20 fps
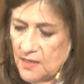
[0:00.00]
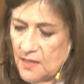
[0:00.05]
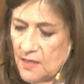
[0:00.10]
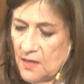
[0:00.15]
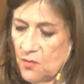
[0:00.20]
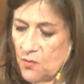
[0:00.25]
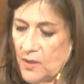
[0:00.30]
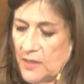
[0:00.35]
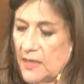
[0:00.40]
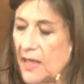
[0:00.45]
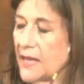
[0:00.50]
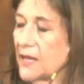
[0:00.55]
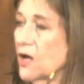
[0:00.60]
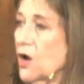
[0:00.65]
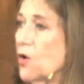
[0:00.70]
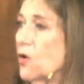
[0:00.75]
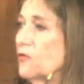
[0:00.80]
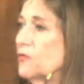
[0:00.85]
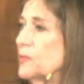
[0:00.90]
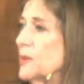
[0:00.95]
We let
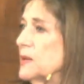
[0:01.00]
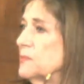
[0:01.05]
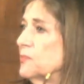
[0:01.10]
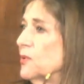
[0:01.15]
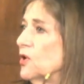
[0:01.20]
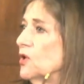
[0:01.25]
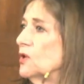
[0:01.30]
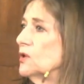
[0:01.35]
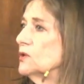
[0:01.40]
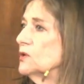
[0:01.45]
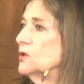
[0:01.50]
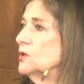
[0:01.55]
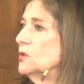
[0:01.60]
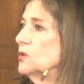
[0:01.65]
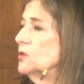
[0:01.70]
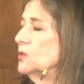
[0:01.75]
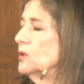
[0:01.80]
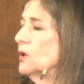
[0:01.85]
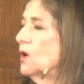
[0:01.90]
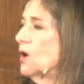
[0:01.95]
go of people
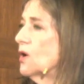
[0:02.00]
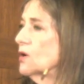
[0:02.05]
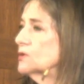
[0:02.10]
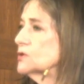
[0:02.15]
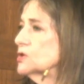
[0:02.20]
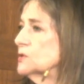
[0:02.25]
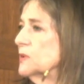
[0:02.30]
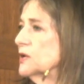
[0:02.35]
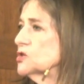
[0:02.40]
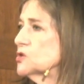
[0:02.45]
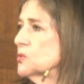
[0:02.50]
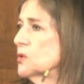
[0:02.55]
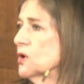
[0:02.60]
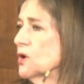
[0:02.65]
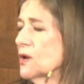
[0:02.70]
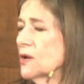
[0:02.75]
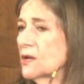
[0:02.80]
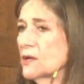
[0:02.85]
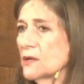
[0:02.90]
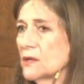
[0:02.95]
who are too much
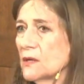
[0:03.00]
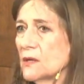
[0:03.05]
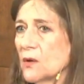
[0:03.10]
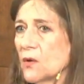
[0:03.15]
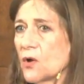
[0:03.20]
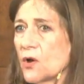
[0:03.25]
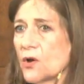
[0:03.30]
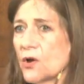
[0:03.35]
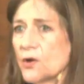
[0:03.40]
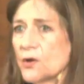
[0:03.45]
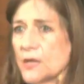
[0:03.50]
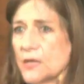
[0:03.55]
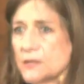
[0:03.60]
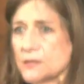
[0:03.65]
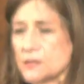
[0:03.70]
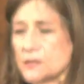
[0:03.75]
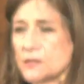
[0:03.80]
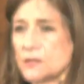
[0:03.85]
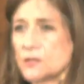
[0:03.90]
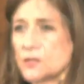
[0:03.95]
work or hurt
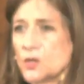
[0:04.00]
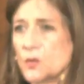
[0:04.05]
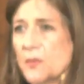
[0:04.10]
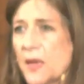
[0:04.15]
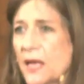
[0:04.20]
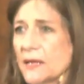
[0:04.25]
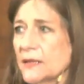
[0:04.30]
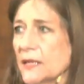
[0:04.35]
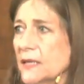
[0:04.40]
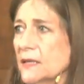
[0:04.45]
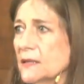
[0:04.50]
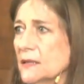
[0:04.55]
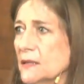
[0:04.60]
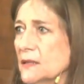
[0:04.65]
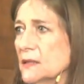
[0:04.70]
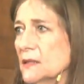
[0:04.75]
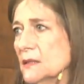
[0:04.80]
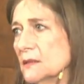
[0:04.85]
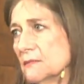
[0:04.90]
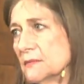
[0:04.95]
us too badly.
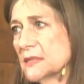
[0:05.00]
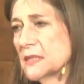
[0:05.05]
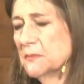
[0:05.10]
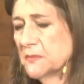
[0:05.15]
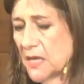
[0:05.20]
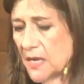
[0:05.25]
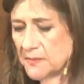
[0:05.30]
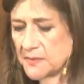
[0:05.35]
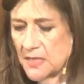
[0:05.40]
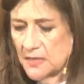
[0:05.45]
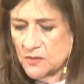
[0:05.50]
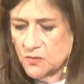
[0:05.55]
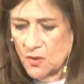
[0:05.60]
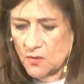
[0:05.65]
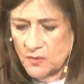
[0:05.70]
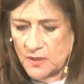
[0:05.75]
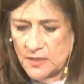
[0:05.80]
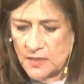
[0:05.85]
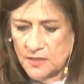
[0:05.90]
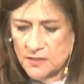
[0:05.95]
Sometimes that's what
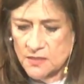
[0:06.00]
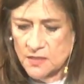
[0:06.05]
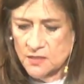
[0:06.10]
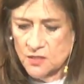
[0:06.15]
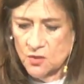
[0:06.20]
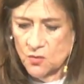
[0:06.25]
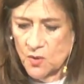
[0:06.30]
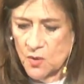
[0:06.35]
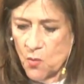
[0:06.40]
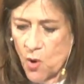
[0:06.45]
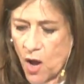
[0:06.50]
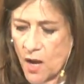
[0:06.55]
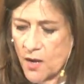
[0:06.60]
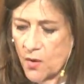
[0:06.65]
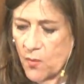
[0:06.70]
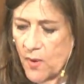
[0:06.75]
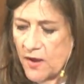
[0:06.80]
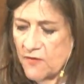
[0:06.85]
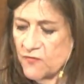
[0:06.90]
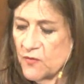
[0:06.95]
we need to do. We walk
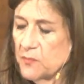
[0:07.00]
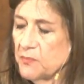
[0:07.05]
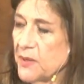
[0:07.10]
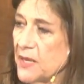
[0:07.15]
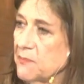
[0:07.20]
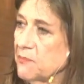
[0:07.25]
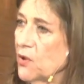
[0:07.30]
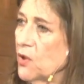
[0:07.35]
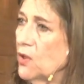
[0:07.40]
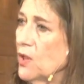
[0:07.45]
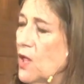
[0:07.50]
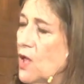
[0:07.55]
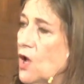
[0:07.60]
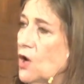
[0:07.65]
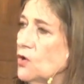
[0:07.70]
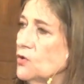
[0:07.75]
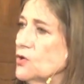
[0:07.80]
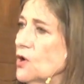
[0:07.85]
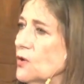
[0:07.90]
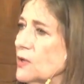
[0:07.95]
away from people
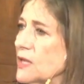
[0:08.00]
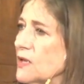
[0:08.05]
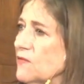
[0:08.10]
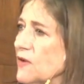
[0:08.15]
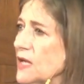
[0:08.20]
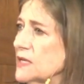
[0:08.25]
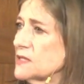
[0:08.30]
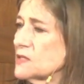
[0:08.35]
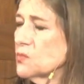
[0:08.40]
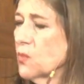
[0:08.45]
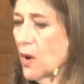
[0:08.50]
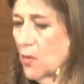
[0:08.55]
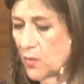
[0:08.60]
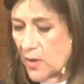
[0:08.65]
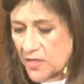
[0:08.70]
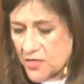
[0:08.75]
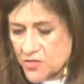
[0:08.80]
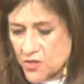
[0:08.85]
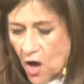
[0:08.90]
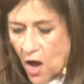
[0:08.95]
who don't give us what we
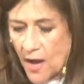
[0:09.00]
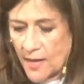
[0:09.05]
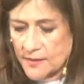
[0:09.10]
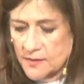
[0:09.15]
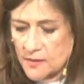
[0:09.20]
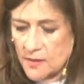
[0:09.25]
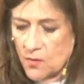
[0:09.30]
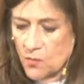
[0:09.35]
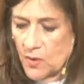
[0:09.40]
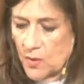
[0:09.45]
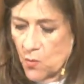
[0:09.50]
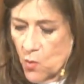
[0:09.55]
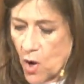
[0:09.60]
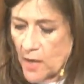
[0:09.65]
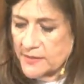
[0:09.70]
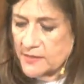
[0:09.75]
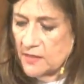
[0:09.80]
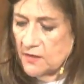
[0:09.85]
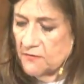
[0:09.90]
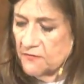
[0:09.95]
thought we
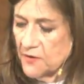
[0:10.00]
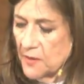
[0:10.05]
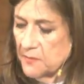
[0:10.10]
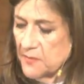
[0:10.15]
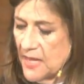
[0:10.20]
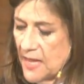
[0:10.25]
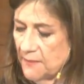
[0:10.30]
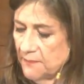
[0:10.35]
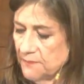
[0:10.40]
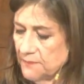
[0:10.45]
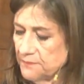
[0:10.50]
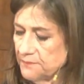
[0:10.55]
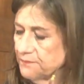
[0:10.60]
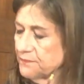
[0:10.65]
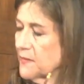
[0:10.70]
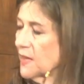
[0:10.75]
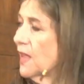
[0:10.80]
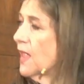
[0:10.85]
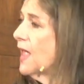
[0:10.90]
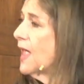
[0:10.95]
wanted from them.
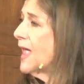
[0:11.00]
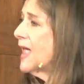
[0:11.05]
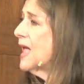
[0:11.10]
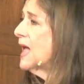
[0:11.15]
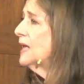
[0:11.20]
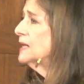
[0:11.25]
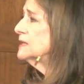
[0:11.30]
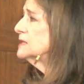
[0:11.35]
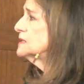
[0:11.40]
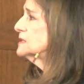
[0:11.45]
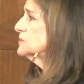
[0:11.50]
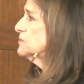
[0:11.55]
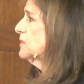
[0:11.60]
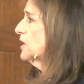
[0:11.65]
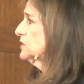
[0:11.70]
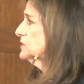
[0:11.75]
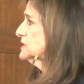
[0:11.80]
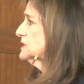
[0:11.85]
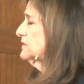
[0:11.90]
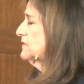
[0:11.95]
And
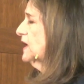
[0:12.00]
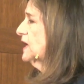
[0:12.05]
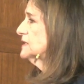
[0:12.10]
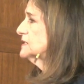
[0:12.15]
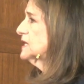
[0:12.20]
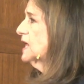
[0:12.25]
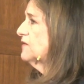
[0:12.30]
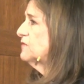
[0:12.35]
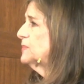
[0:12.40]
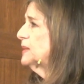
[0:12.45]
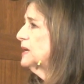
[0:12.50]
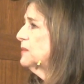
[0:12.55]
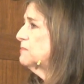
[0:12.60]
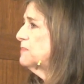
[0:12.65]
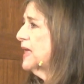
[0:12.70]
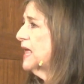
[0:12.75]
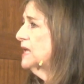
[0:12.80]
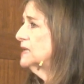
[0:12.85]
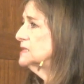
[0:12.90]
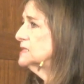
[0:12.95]
most of us have been
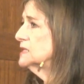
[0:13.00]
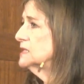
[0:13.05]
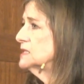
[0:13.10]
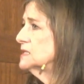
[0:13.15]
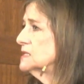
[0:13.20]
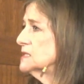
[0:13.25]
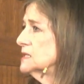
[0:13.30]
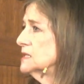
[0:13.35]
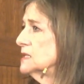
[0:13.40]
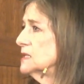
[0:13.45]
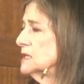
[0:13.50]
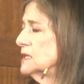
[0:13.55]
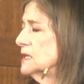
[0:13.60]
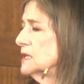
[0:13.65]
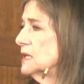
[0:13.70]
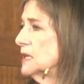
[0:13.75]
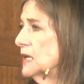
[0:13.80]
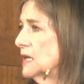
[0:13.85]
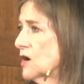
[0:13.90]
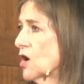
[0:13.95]
abandoned
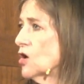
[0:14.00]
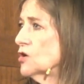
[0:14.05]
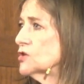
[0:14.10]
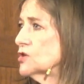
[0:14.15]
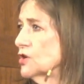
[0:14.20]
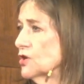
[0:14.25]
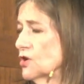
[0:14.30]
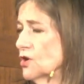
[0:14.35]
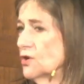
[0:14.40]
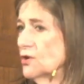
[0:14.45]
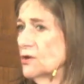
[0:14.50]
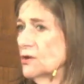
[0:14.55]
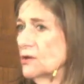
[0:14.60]
in our turn